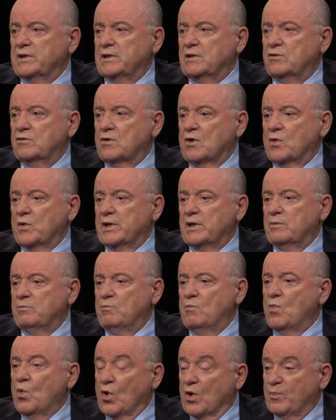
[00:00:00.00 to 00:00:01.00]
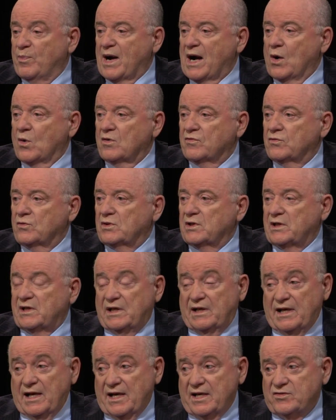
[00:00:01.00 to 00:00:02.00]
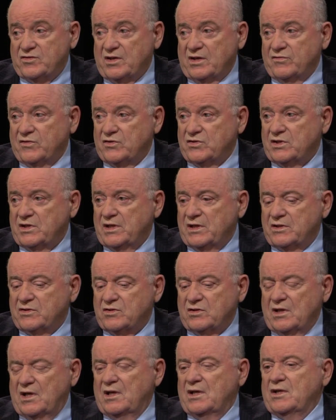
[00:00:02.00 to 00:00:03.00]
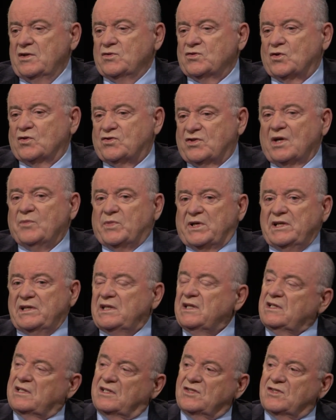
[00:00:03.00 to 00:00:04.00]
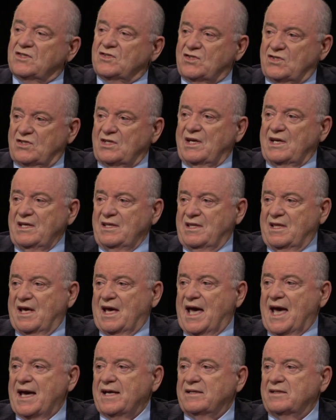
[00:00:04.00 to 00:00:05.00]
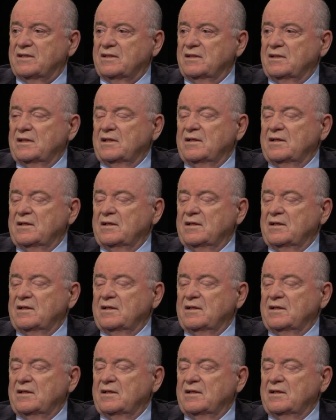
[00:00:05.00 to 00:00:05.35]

and growing more powerful, and it has ever since. So somebody needed to say that.